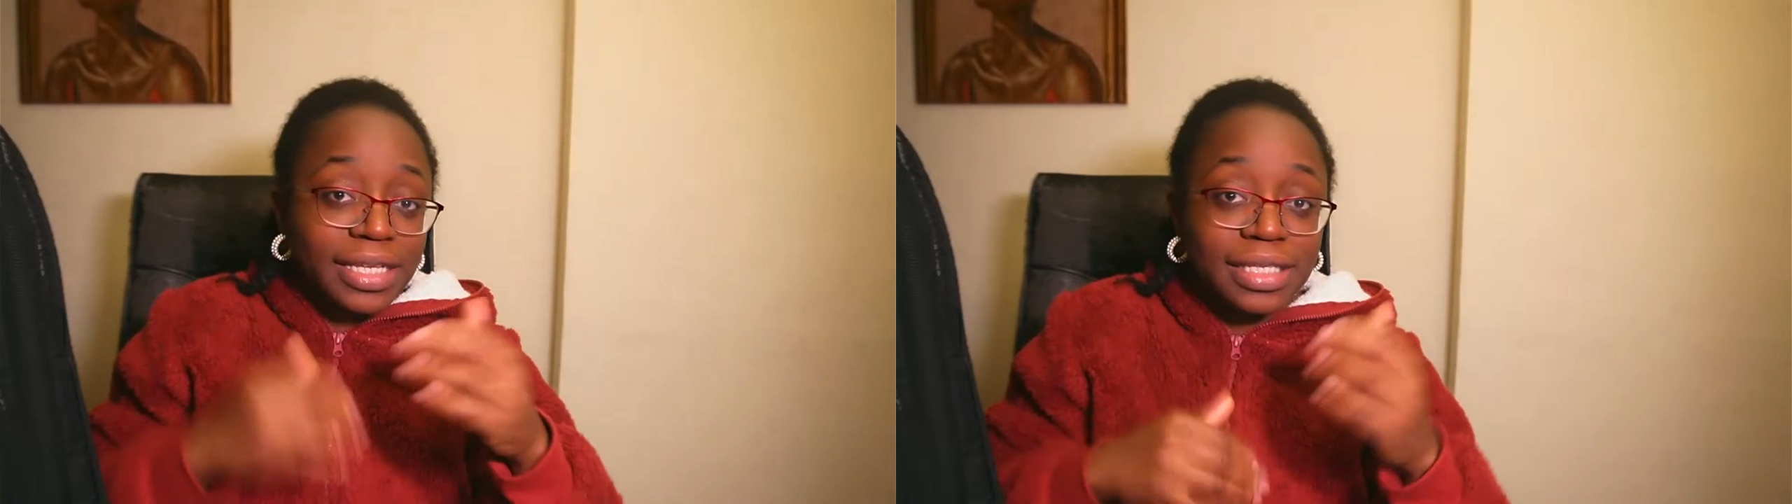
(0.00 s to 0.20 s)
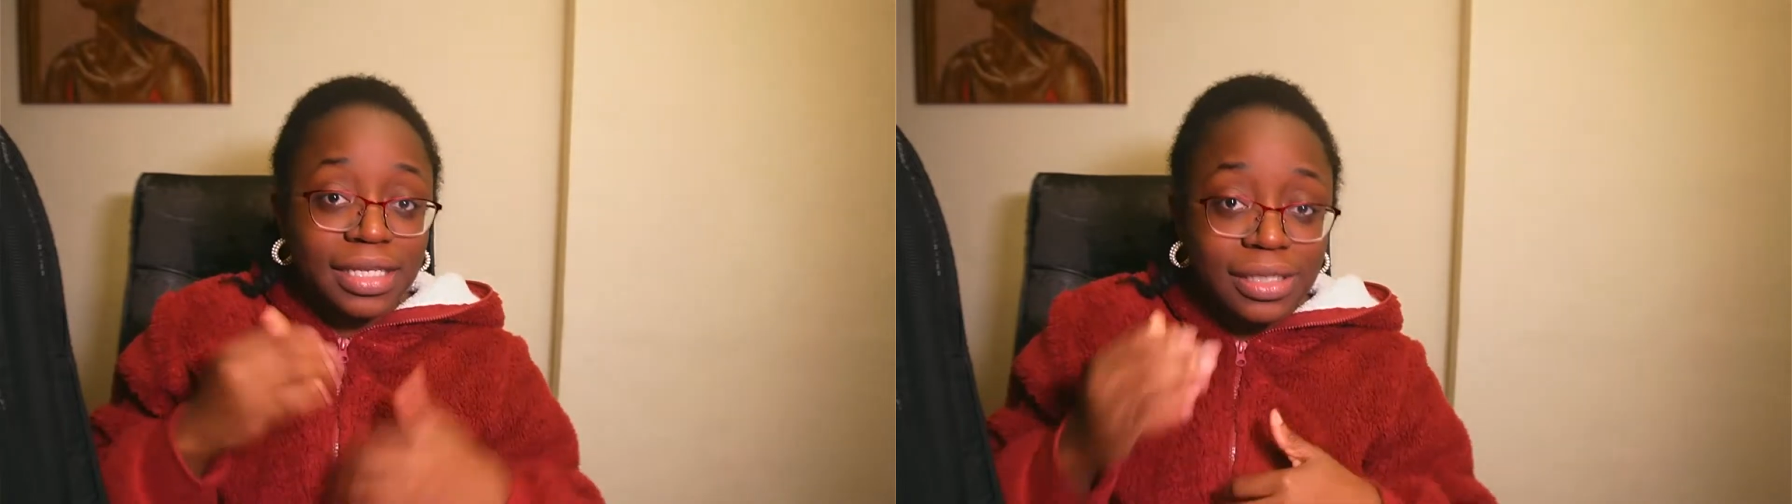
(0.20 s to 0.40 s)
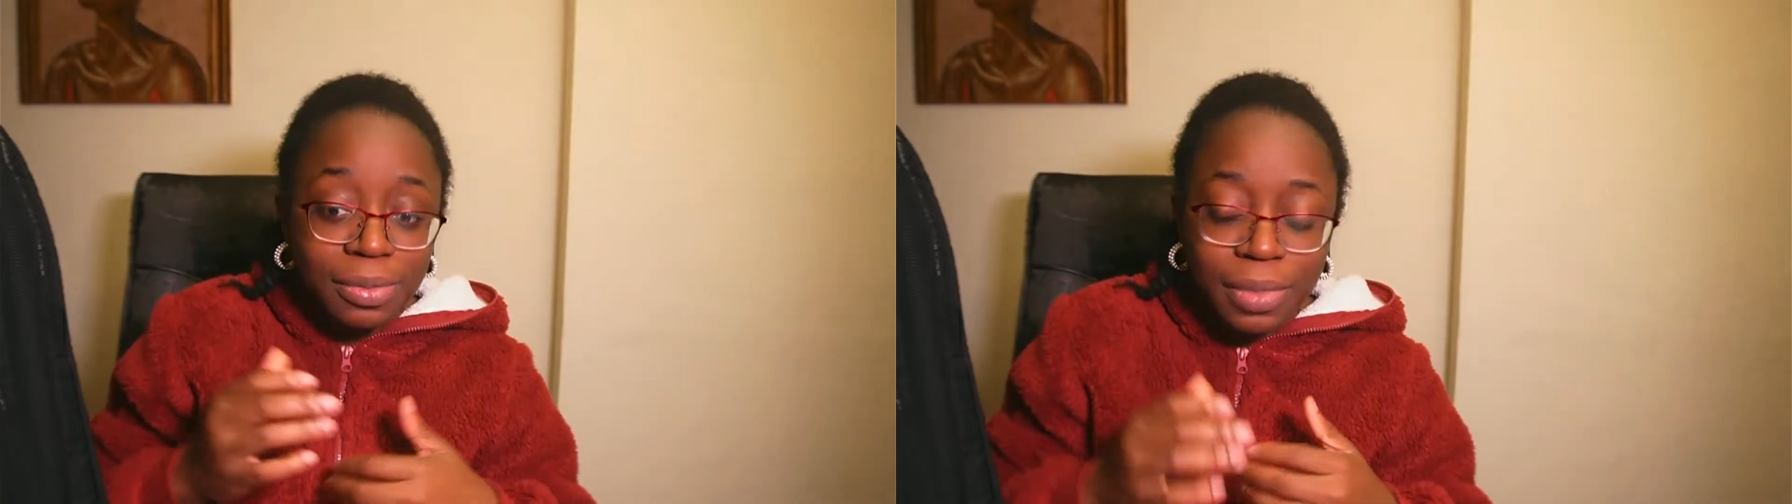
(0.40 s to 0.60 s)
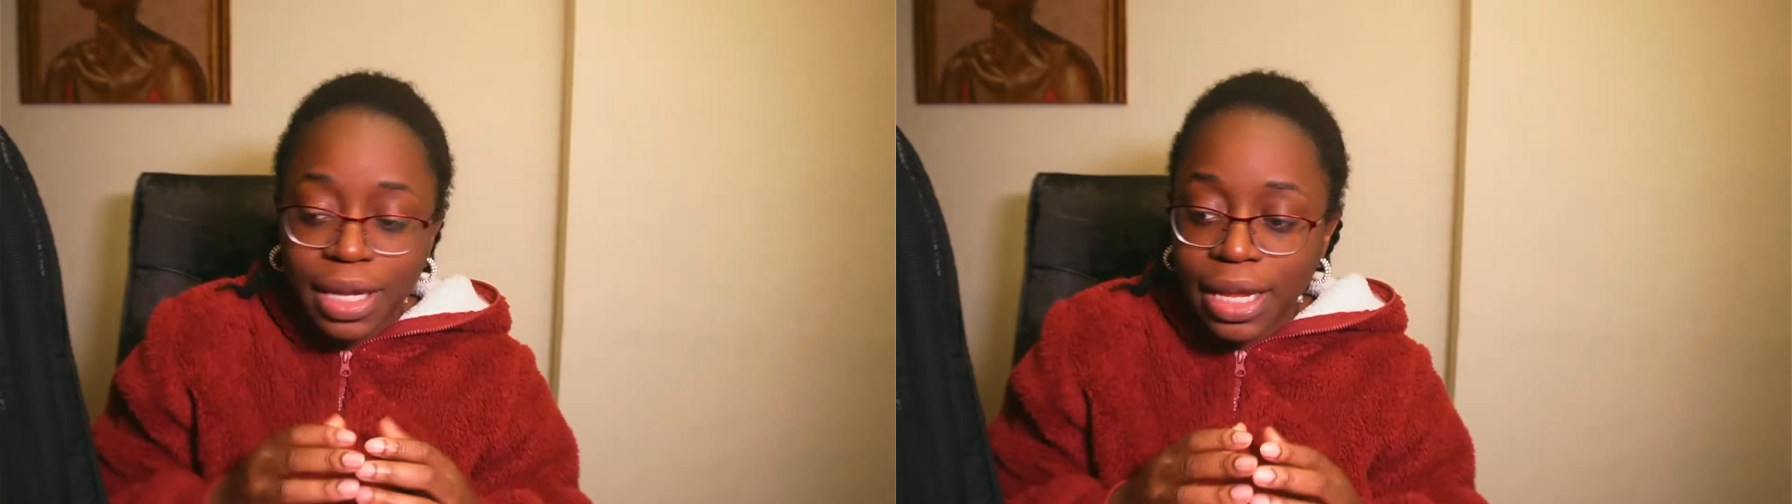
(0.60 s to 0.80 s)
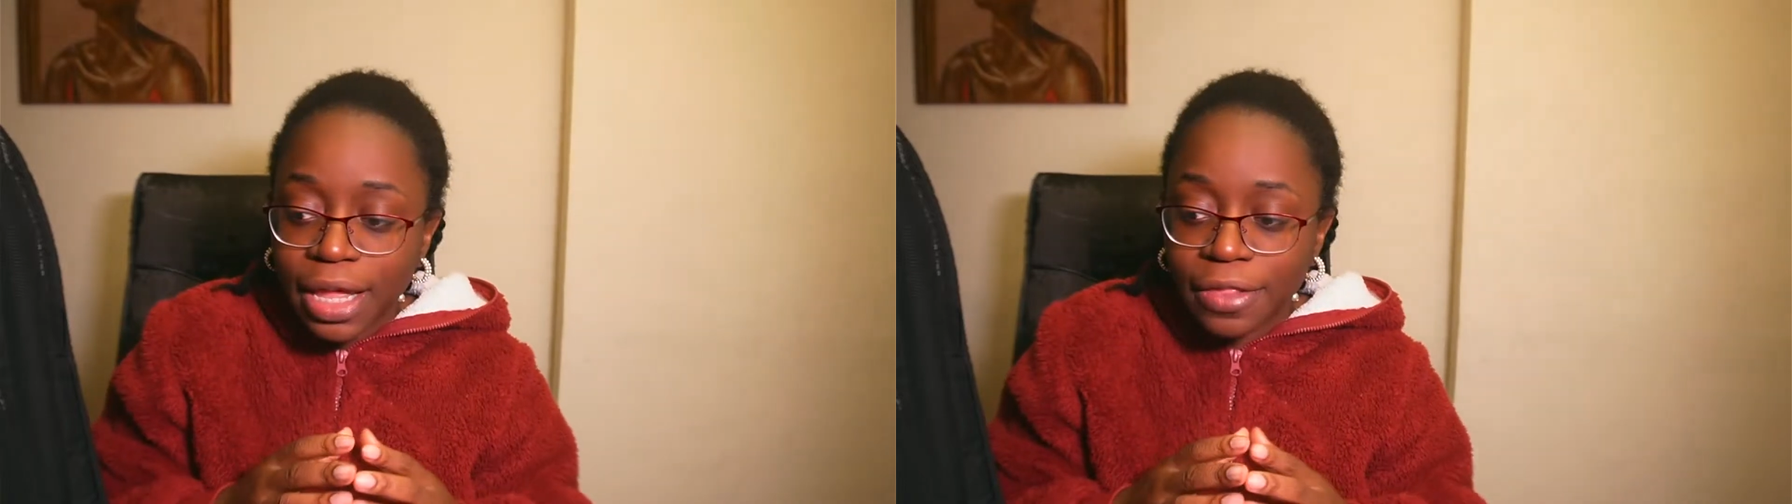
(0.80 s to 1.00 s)
system
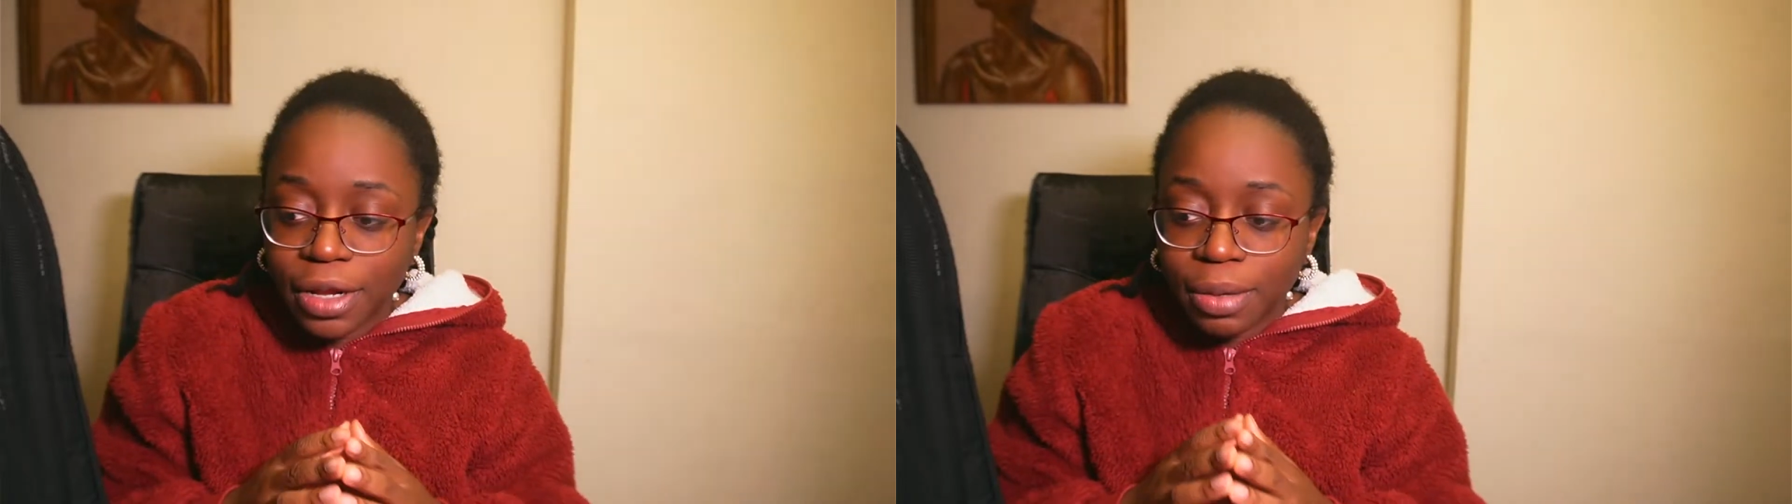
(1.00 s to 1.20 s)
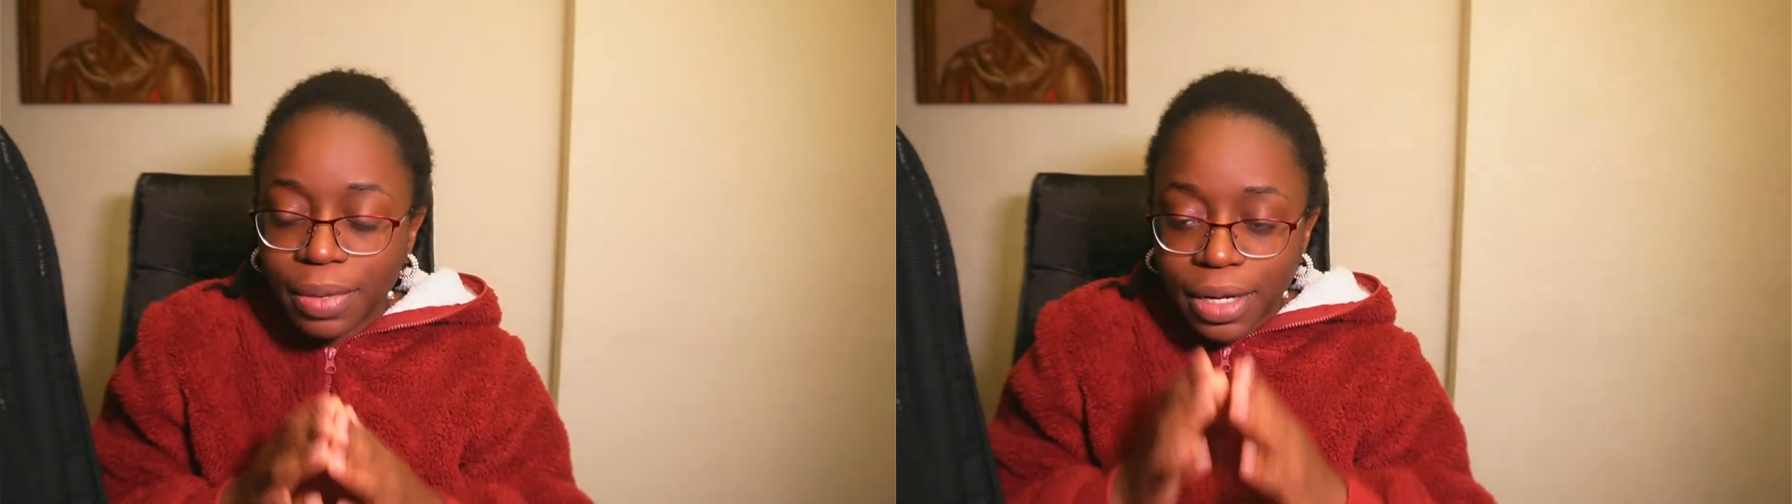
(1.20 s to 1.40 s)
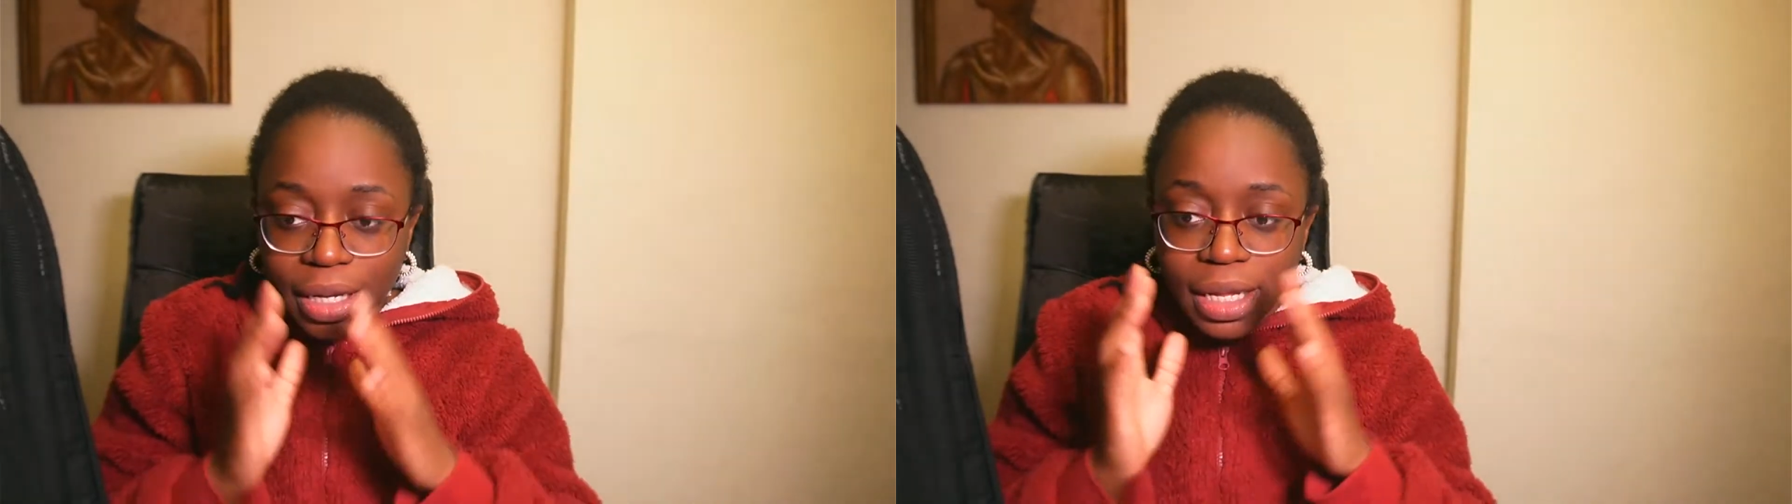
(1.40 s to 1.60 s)
there. But